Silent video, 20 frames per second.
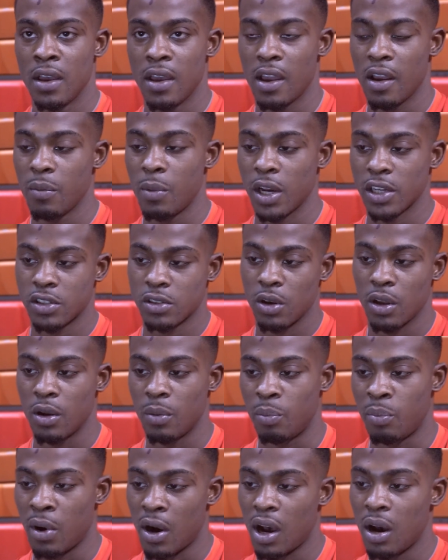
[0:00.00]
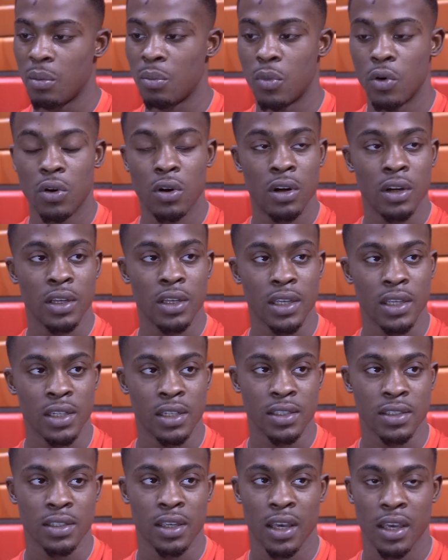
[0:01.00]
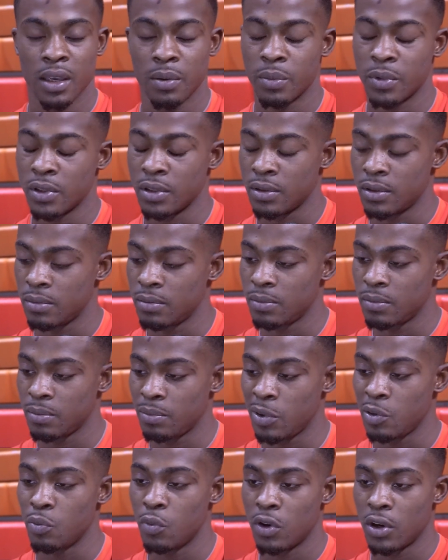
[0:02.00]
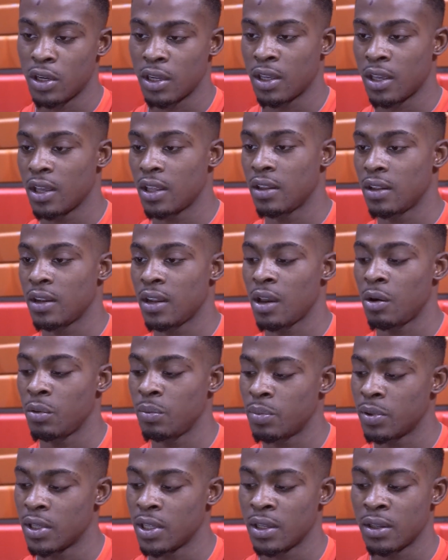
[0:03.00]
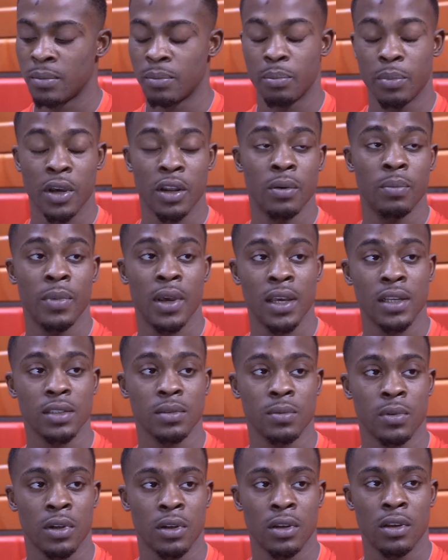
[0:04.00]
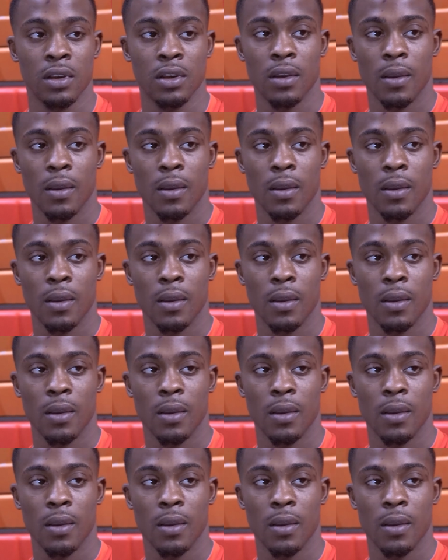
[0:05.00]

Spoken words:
everybody's starting to bond more in this game and be more together. Now we're playing better basketball.